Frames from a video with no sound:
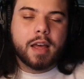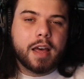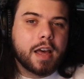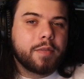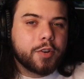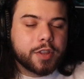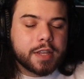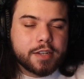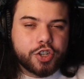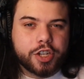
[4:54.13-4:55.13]
After
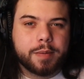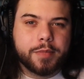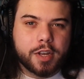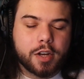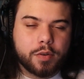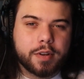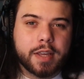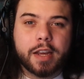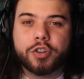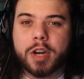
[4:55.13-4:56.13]
this gym though,
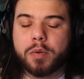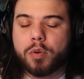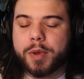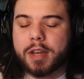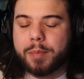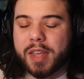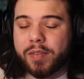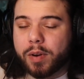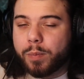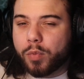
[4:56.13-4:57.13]
Giga Drain will become
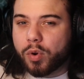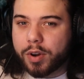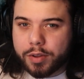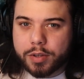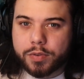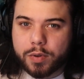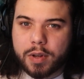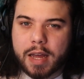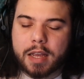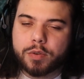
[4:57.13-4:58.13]
even more useful
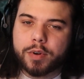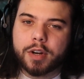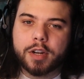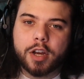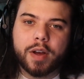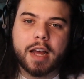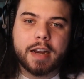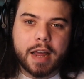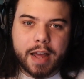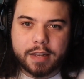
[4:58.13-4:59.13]
as we're going to go ahead
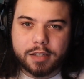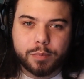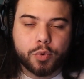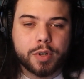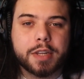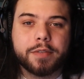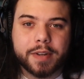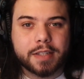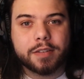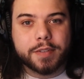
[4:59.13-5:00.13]
and add some more
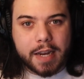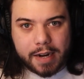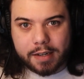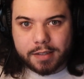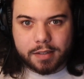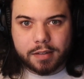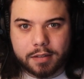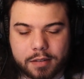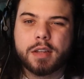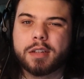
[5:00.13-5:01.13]
defensive tanks.
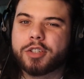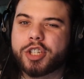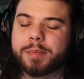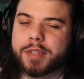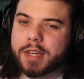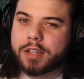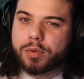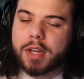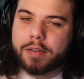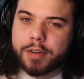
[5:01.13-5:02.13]
Gym 6
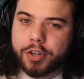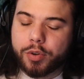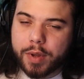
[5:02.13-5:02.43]
will have a new